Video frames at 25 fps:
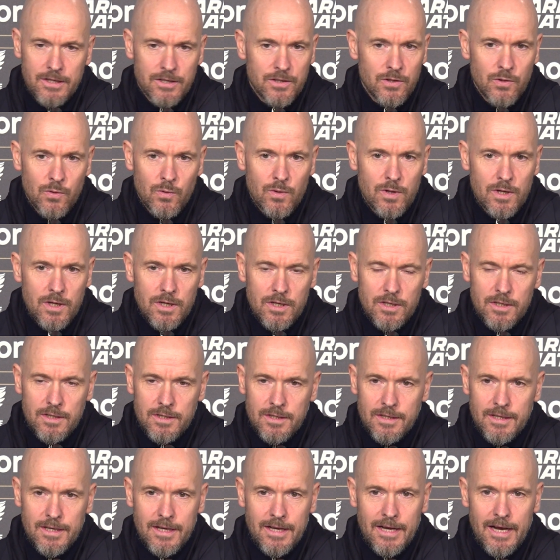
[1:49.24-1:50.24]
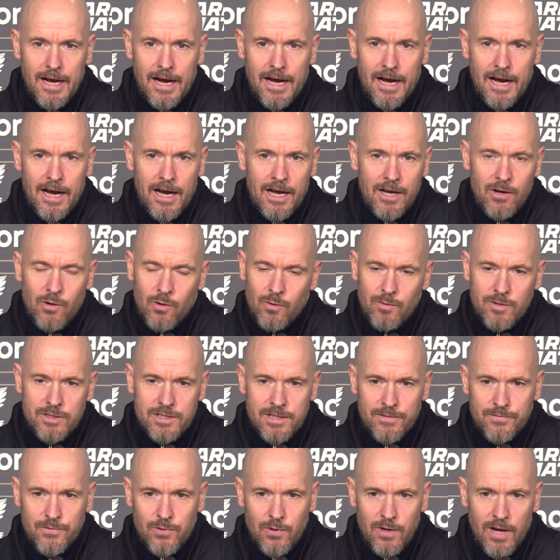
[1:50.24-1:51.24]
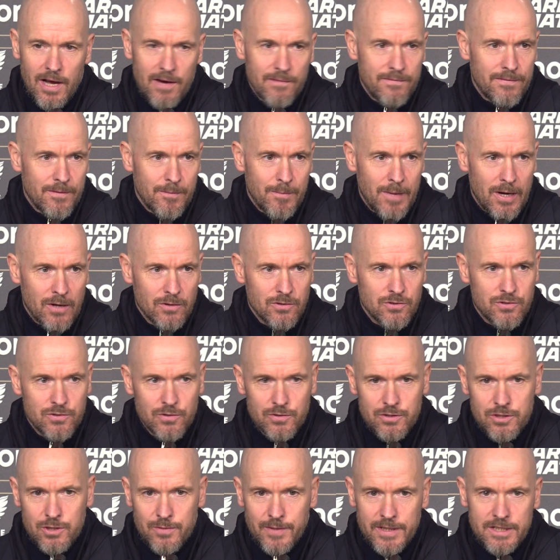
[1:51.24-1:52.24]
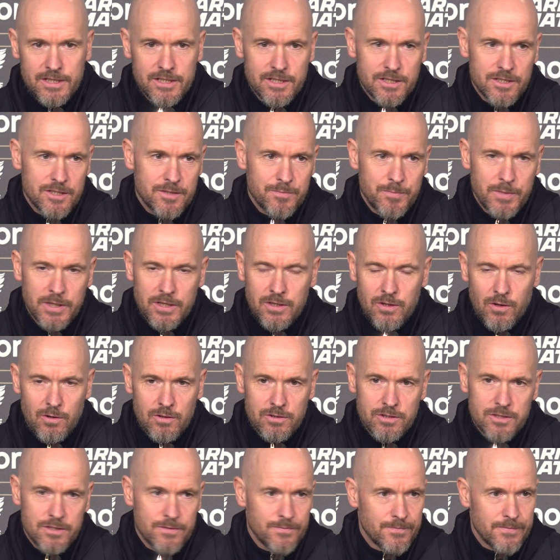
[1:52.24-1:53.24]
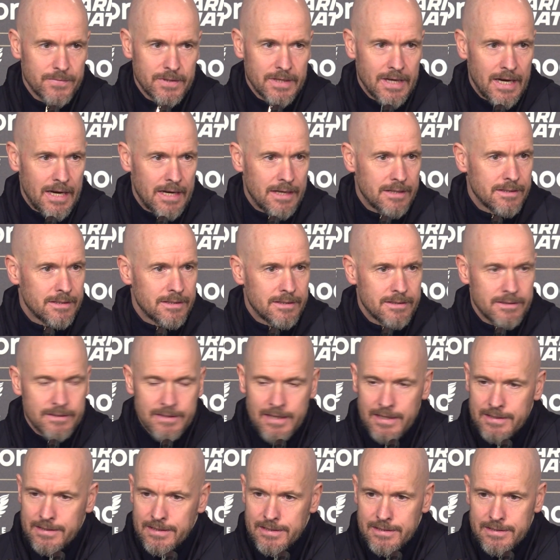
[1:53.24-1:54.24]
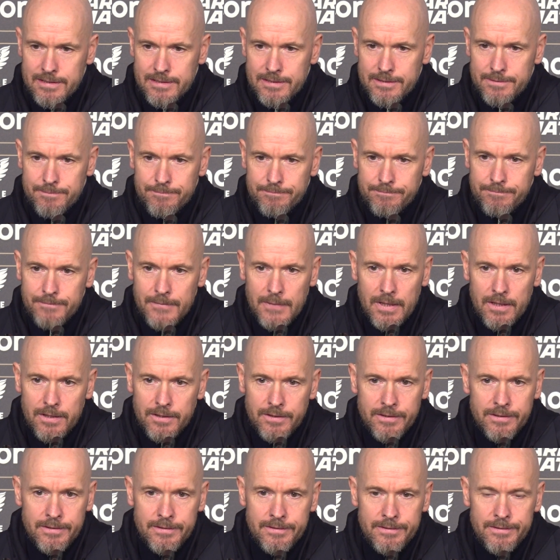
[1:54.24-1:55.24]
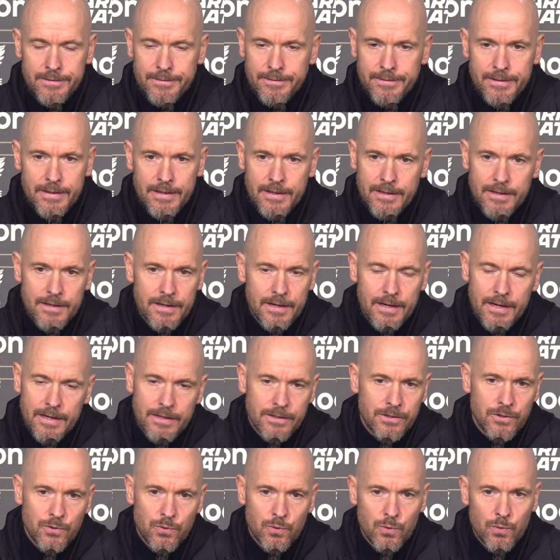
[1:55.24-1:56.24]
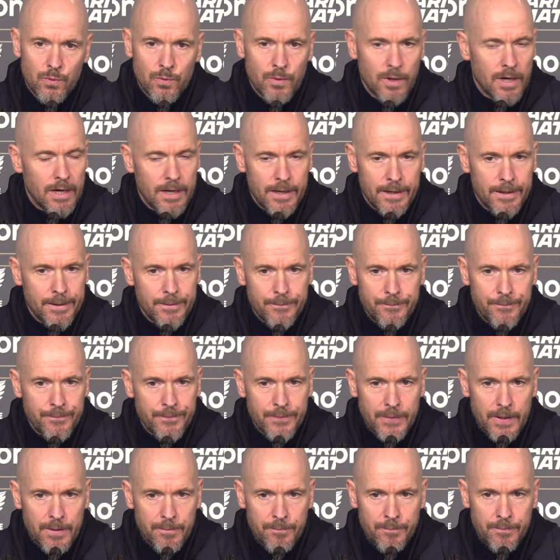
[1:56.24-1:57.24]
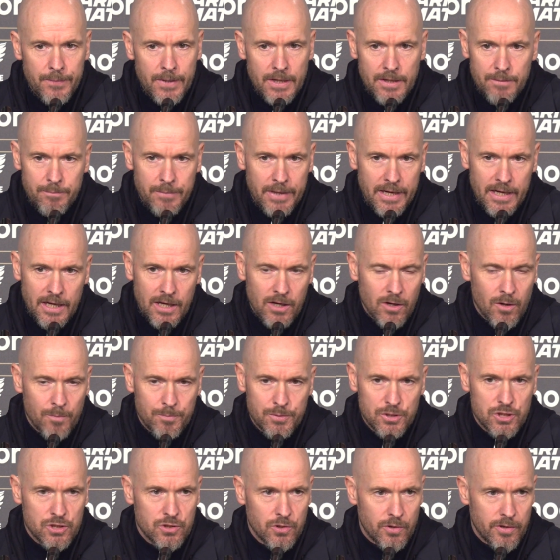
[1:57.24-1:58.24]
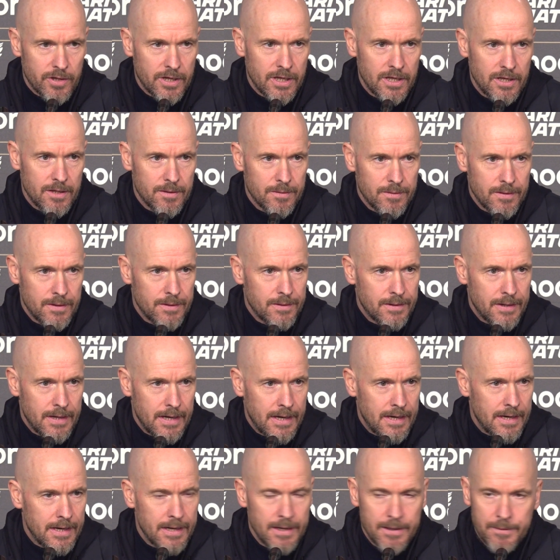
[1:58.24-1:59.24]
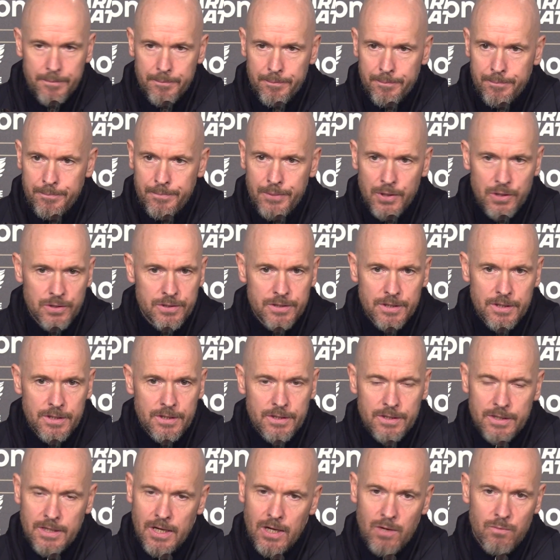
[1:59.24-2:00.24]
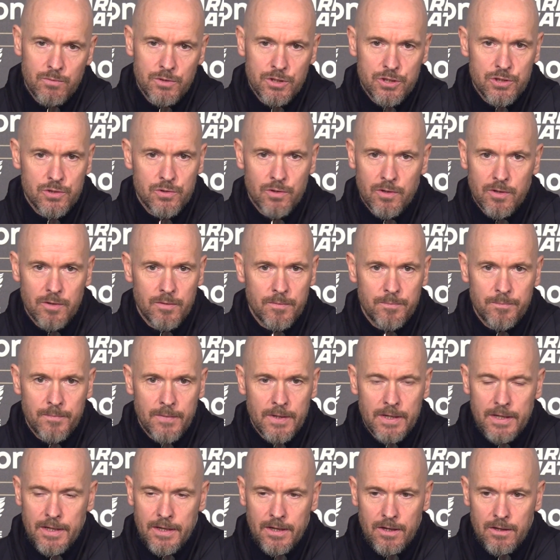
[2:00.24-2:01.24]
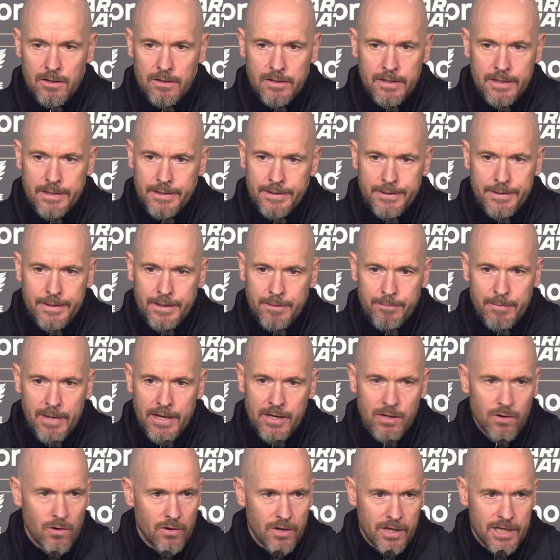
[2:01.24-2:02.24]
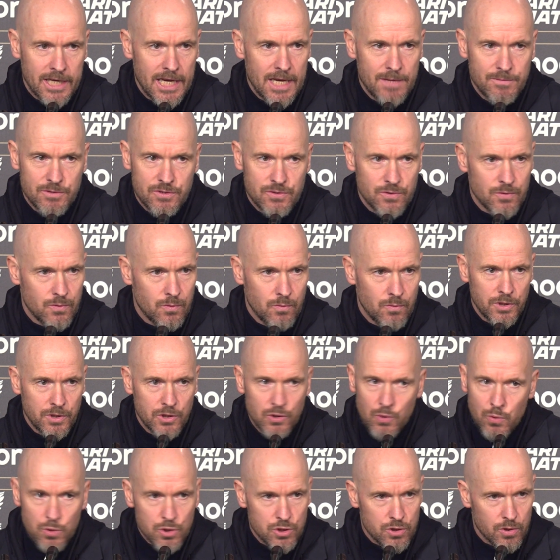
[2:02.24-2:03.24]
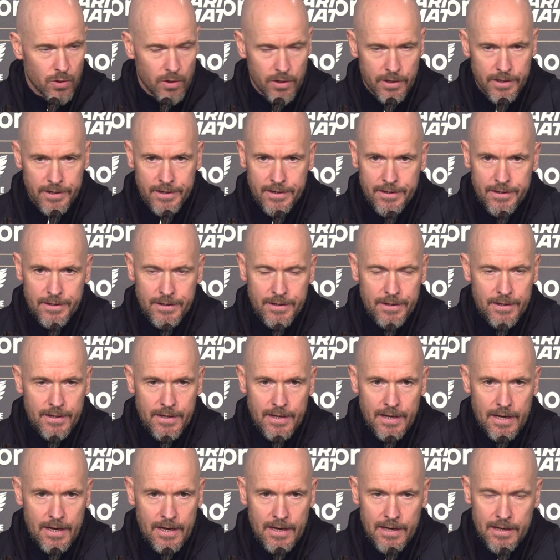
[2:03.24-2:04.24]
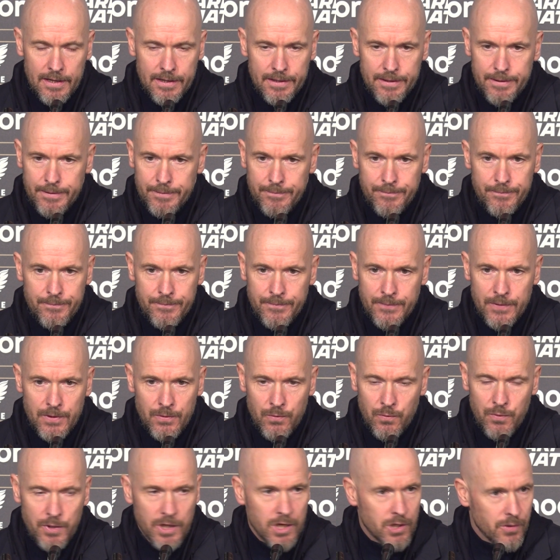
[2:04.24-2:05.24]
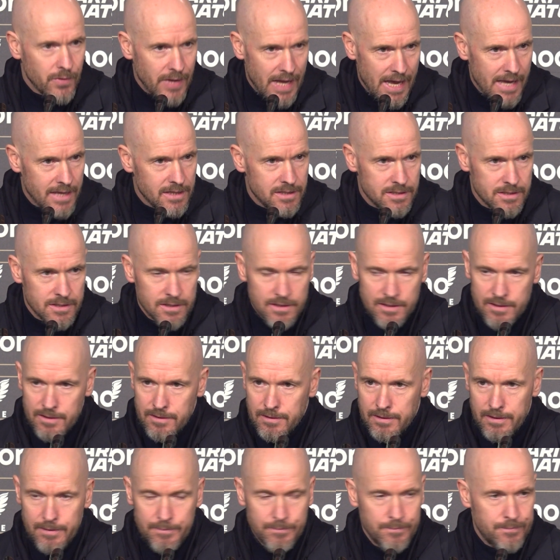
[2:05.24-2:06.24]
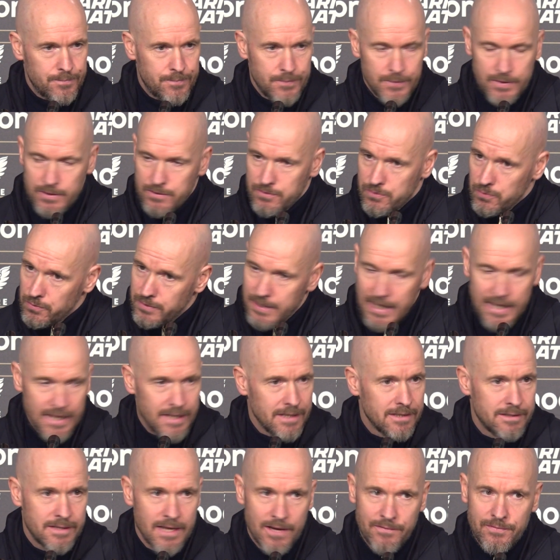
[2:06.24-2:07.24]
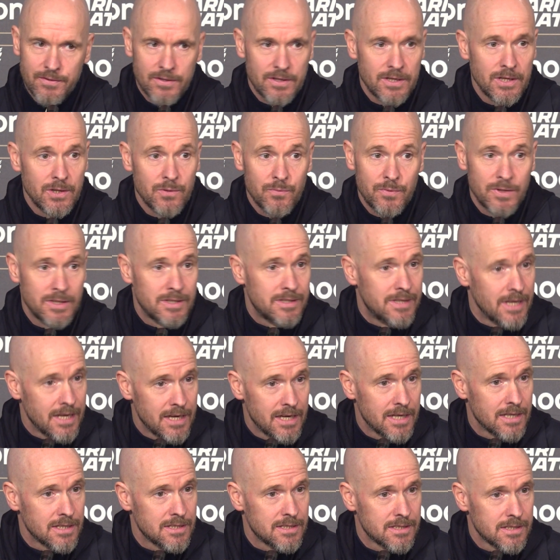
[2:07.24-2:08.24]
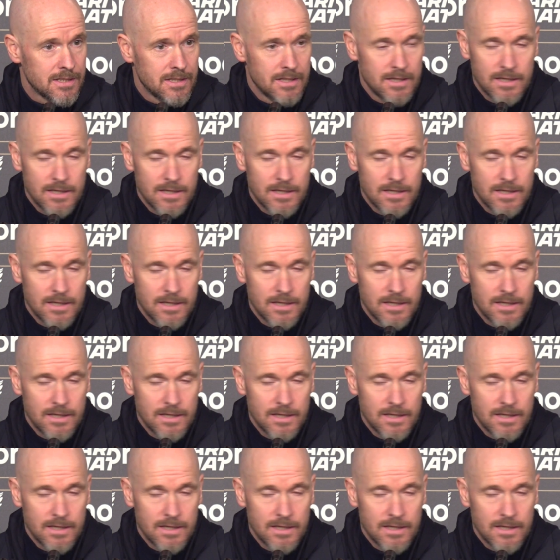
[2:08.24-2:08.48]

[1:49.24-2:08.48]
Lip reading: Look, I always have to laugh about such questions because, that is you bringing up a story, but we score in many other games, do score, we create, today definitely we didn't,